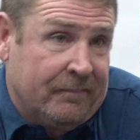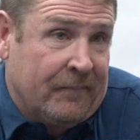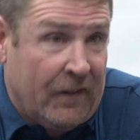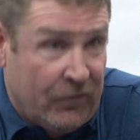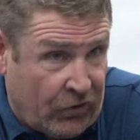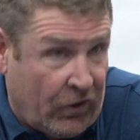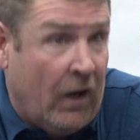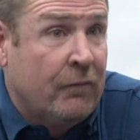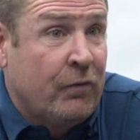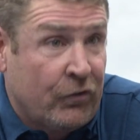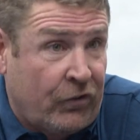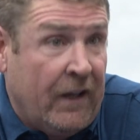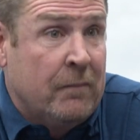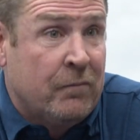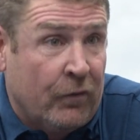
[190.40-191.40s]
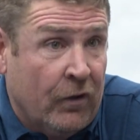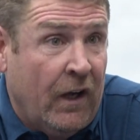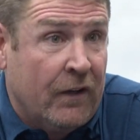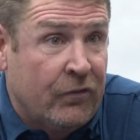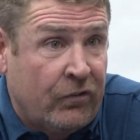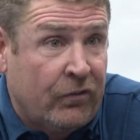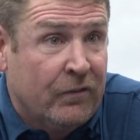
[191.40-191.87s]
it's a conference game for
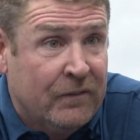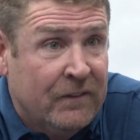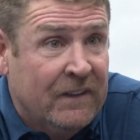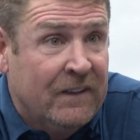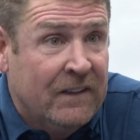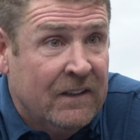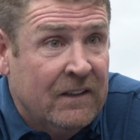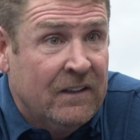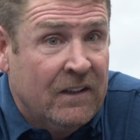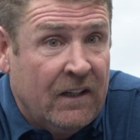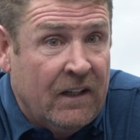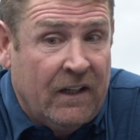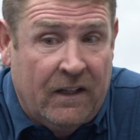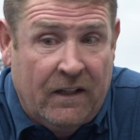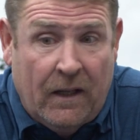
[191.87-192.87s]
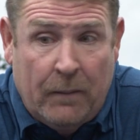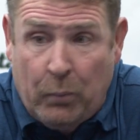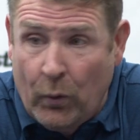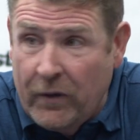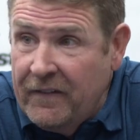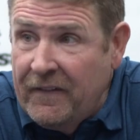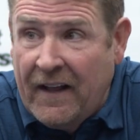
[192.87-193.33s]
us. And I
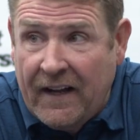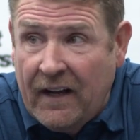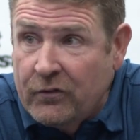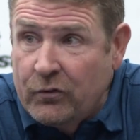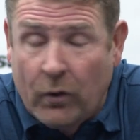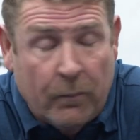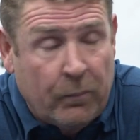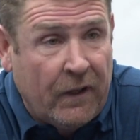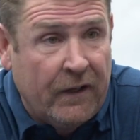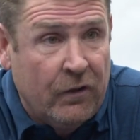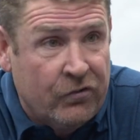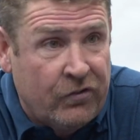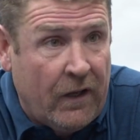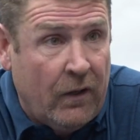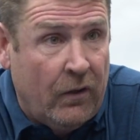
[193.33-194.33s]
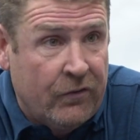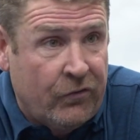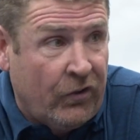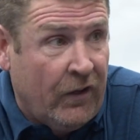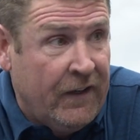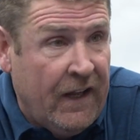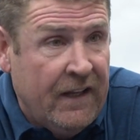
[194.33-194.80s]
pointed that out to our players on
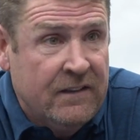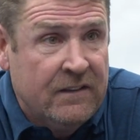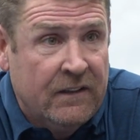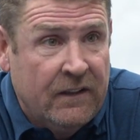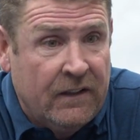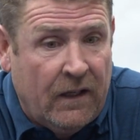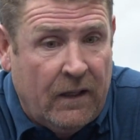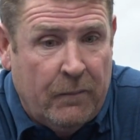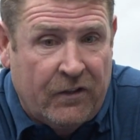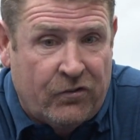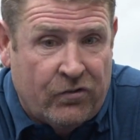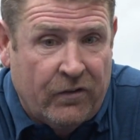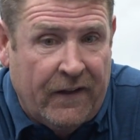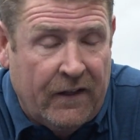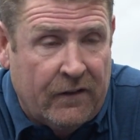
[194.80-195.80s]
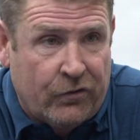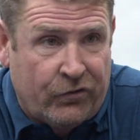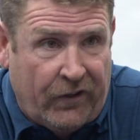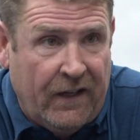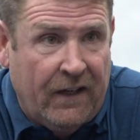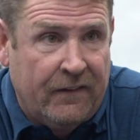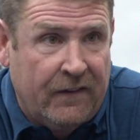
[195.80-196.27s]
Sunday. I make sure they
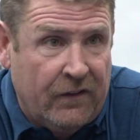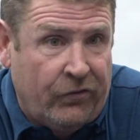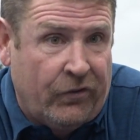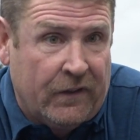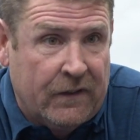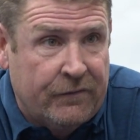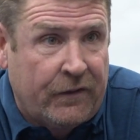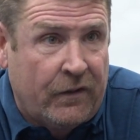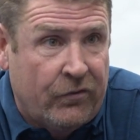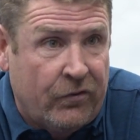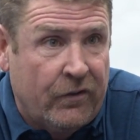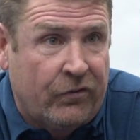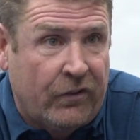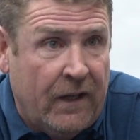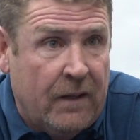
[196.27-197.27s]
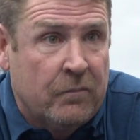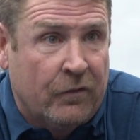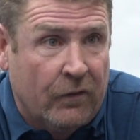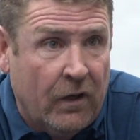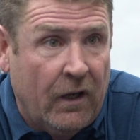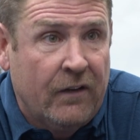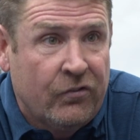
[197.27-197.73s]
understand the significance of this game
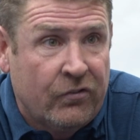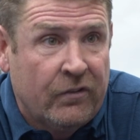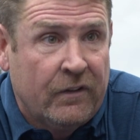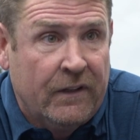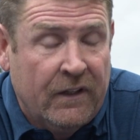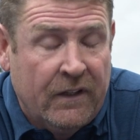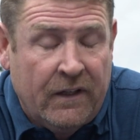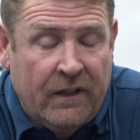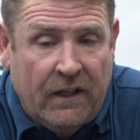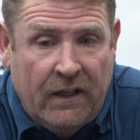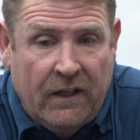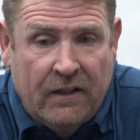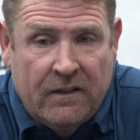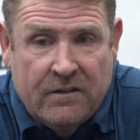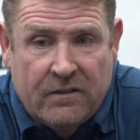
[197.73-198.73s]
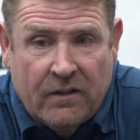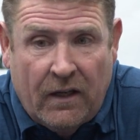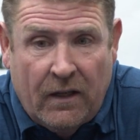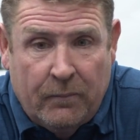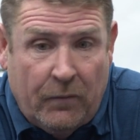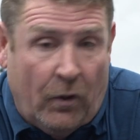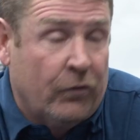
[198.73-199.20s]
for us. And
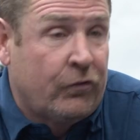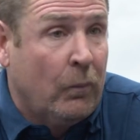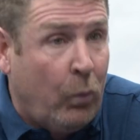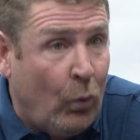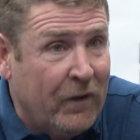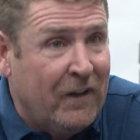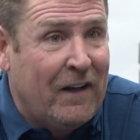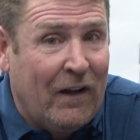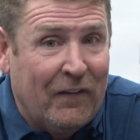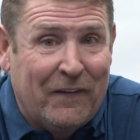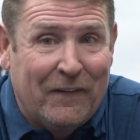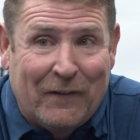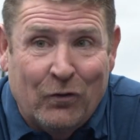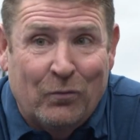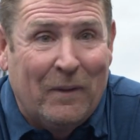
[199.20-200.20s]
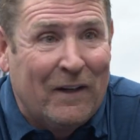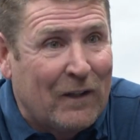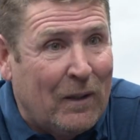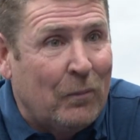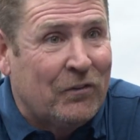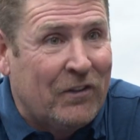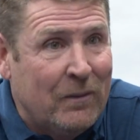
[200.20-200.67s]
also pointed out that there's been a
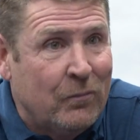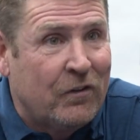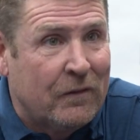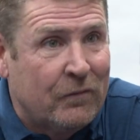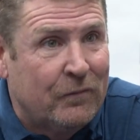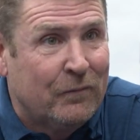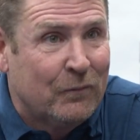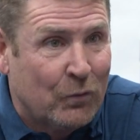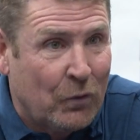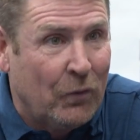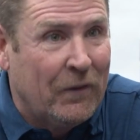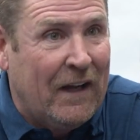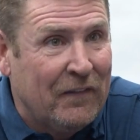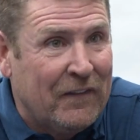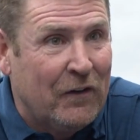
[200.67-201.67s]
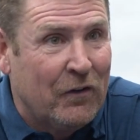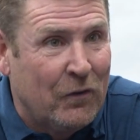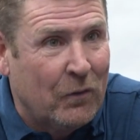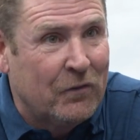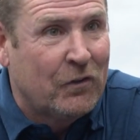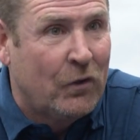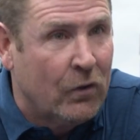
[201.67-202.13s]
couple teams that have rolled out there to
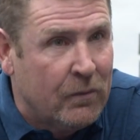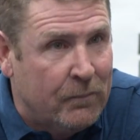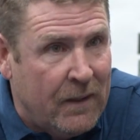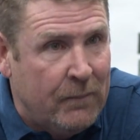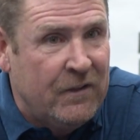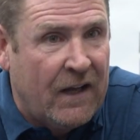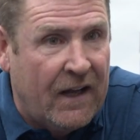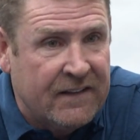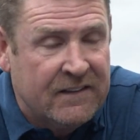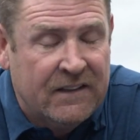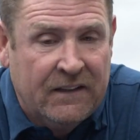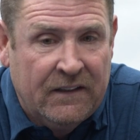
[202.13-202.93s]
North Dakota and maybe not